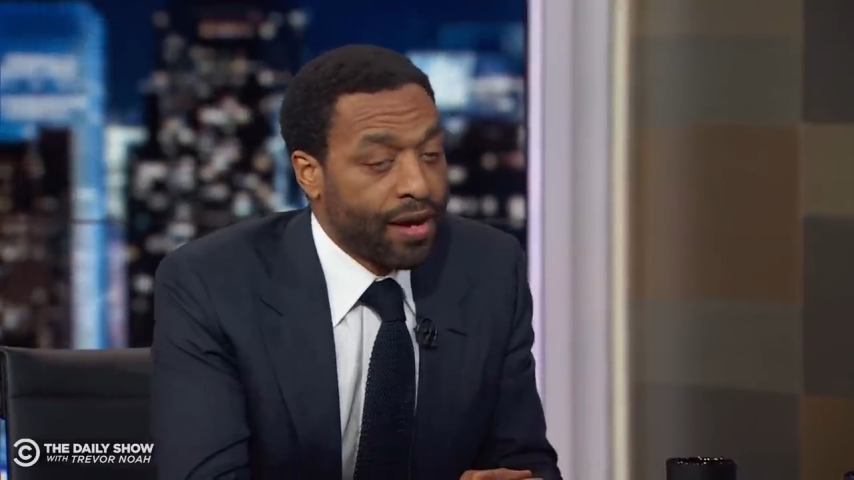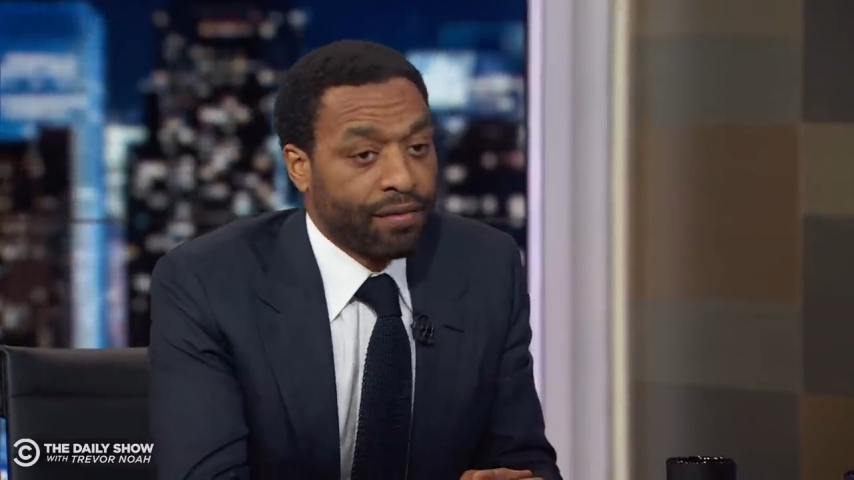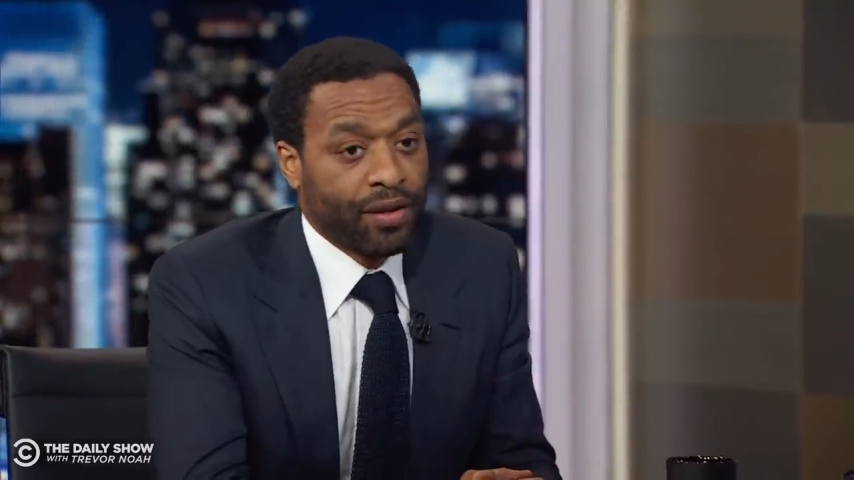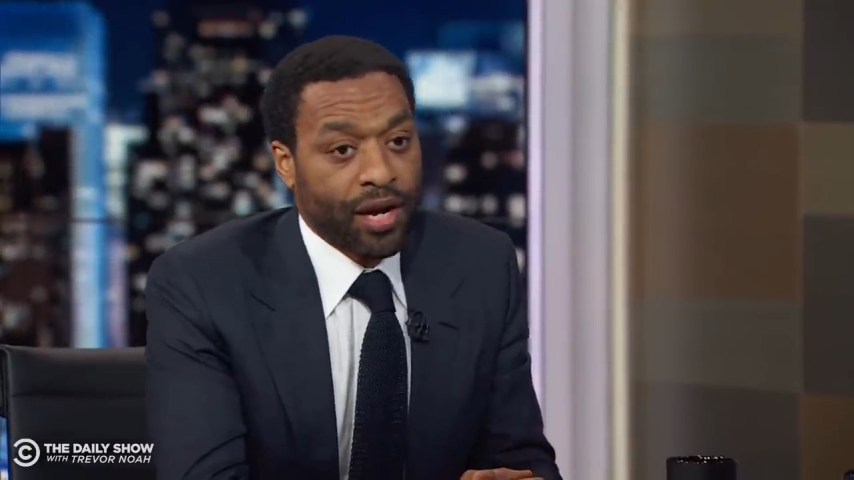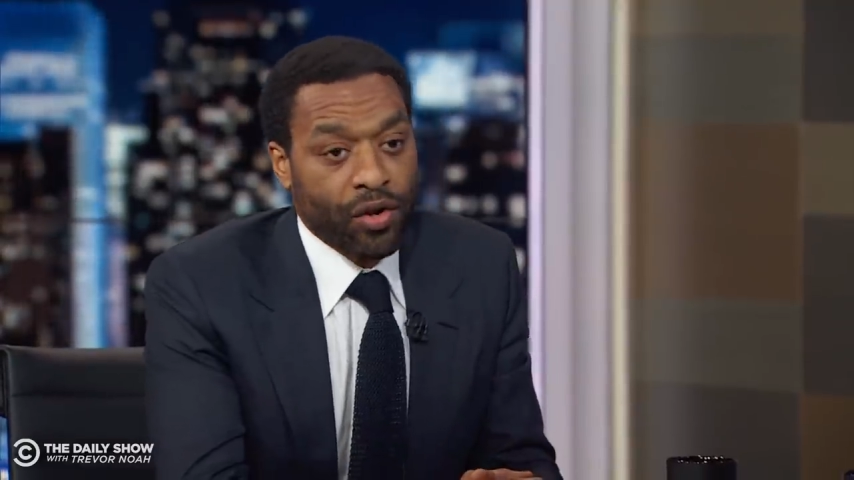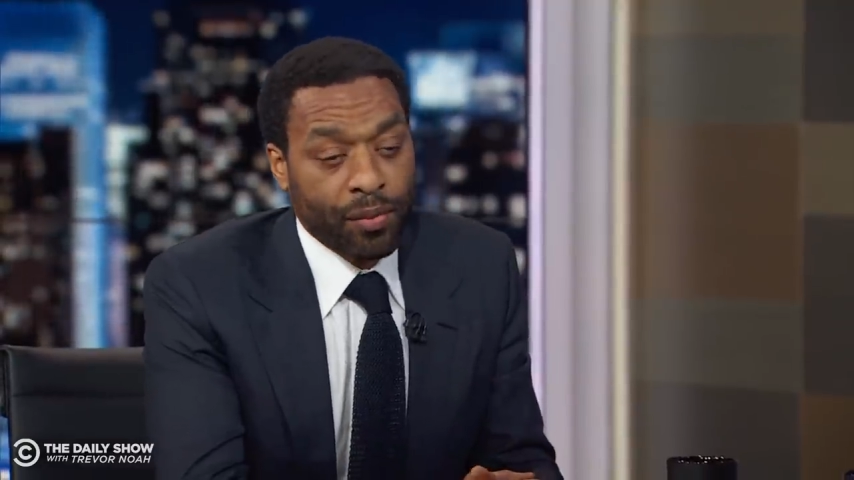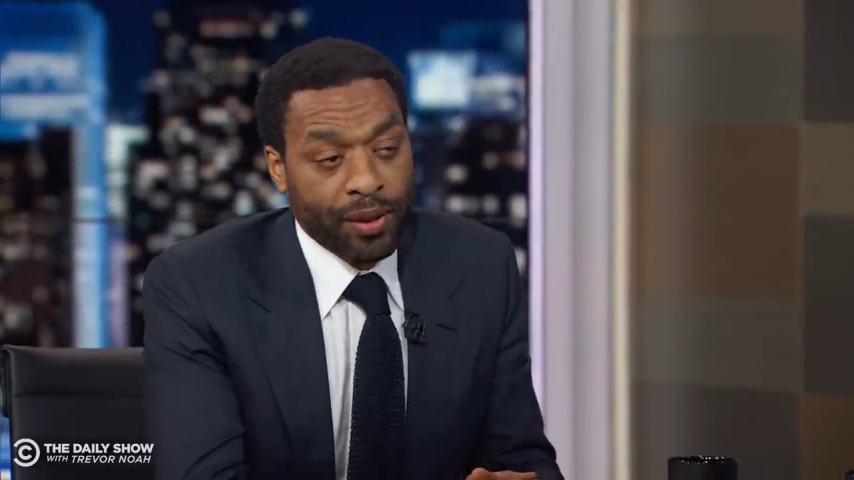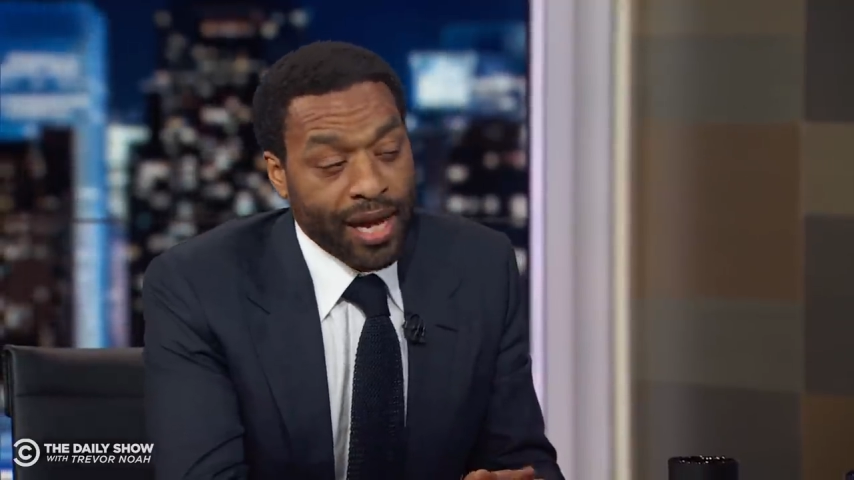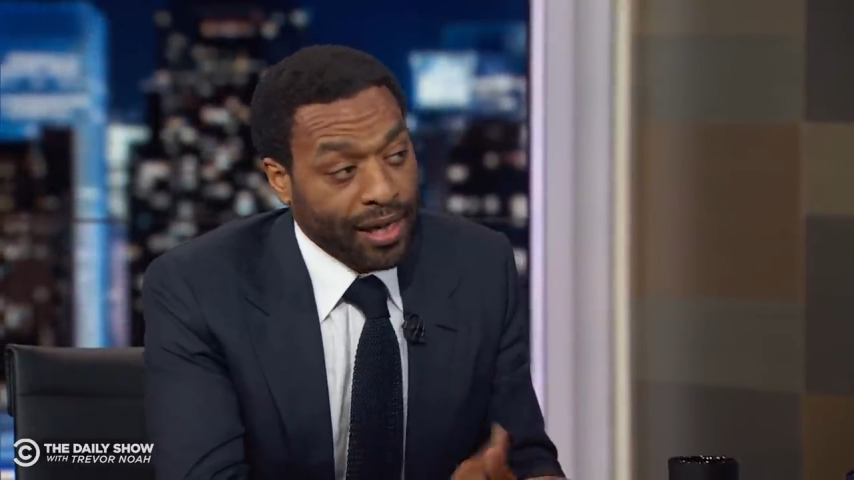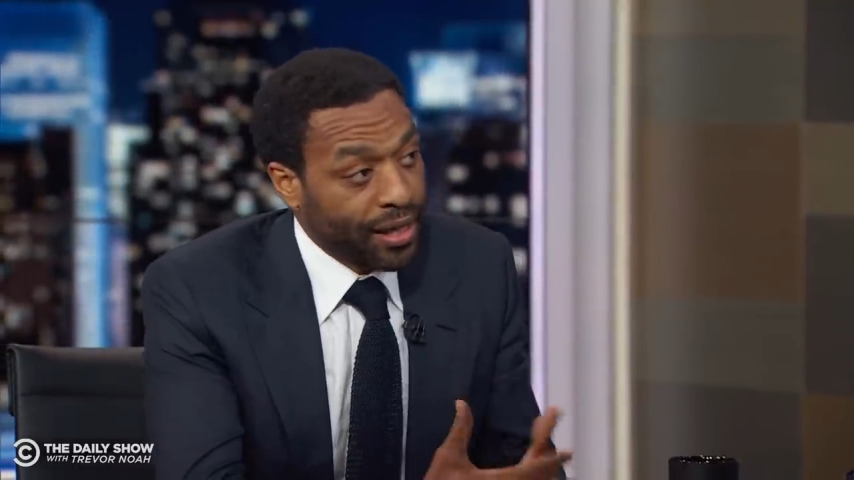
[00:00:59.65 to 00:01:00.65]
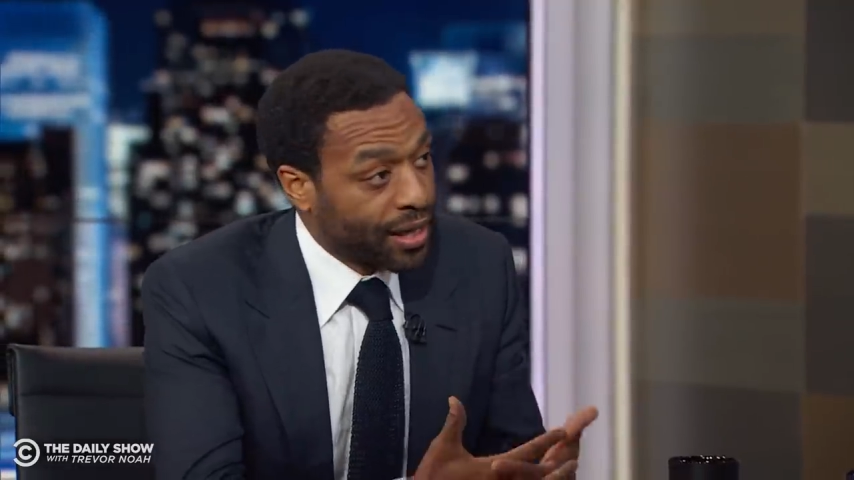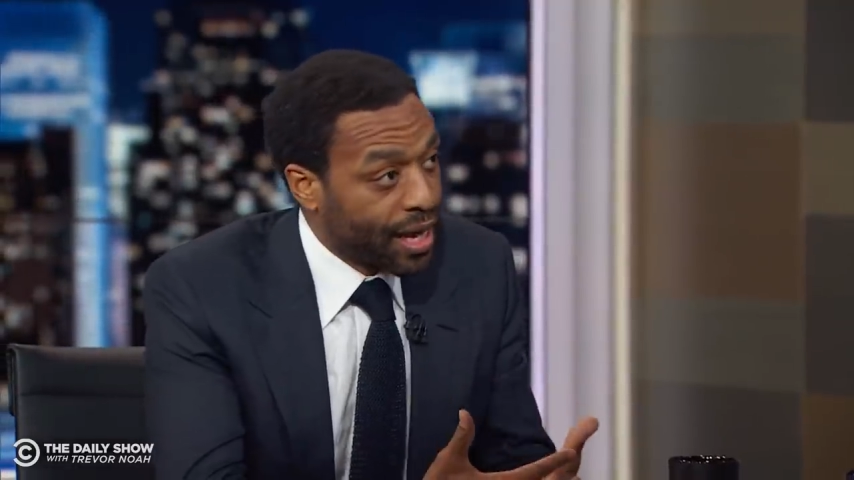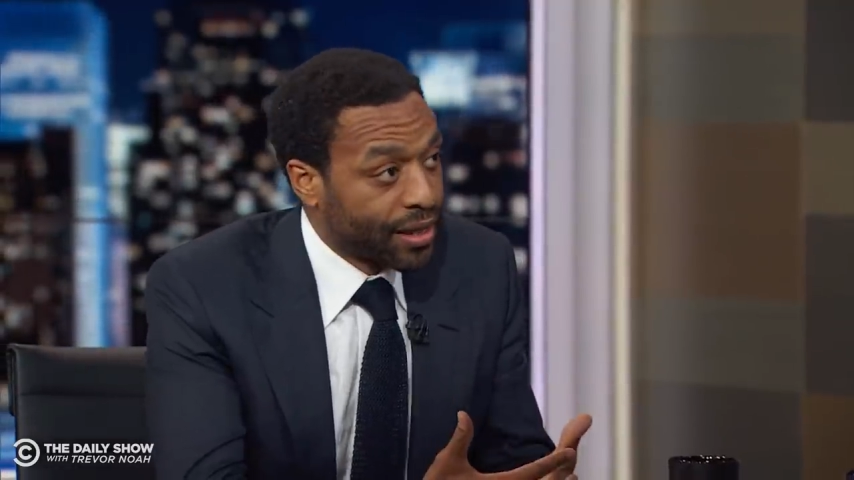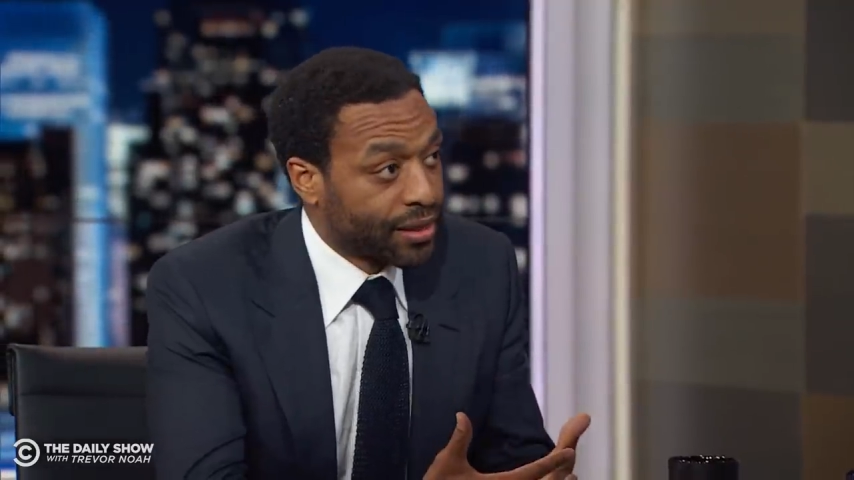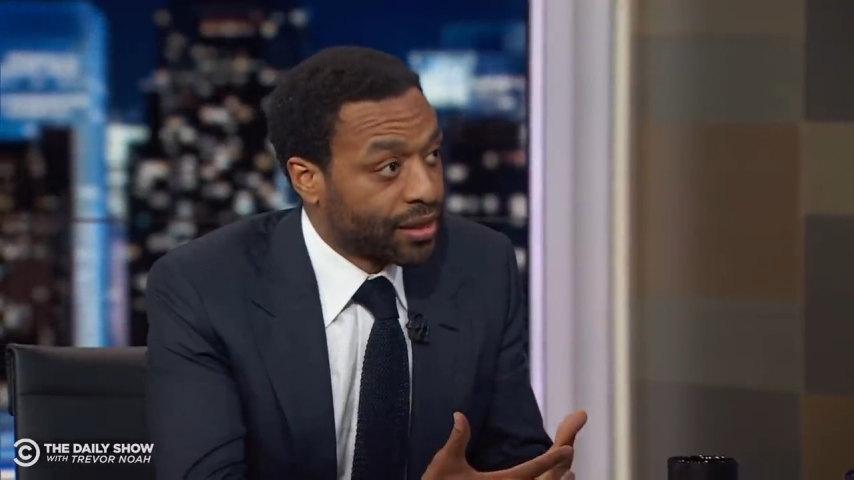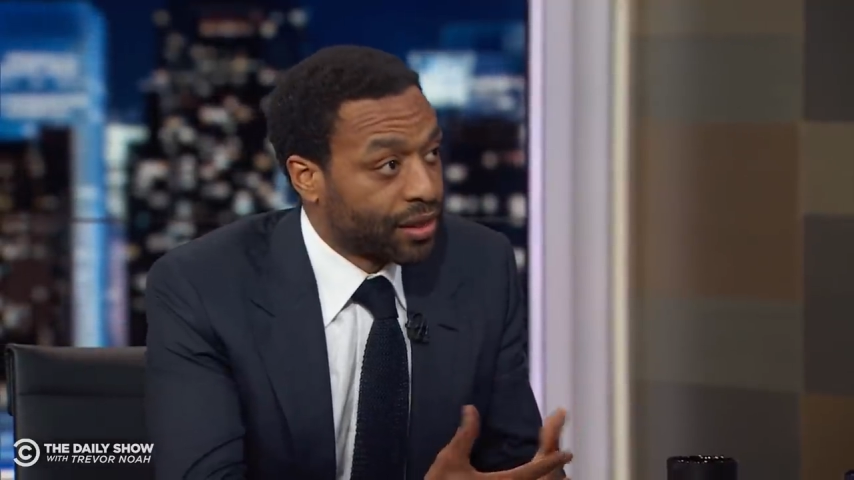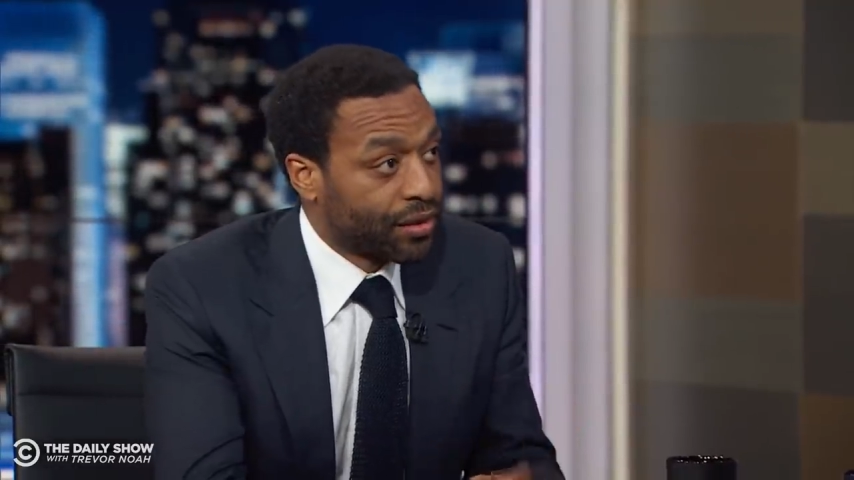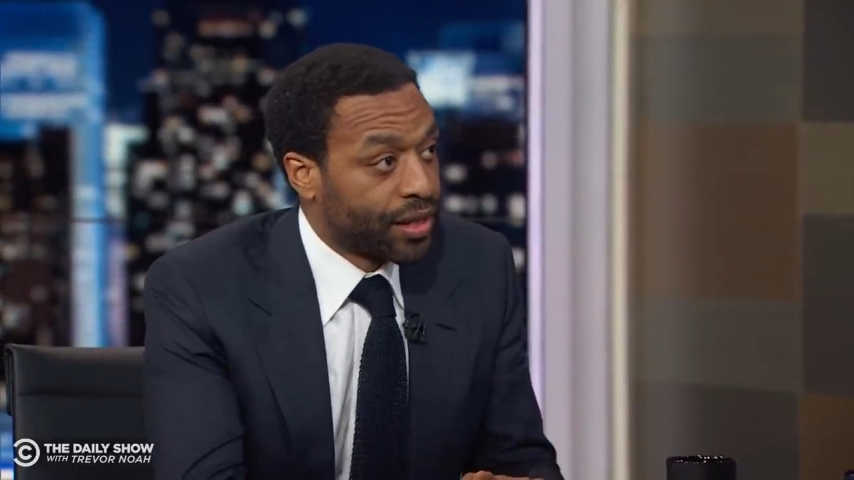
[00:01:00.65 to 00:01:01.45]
Valerio Bonelli, an editor,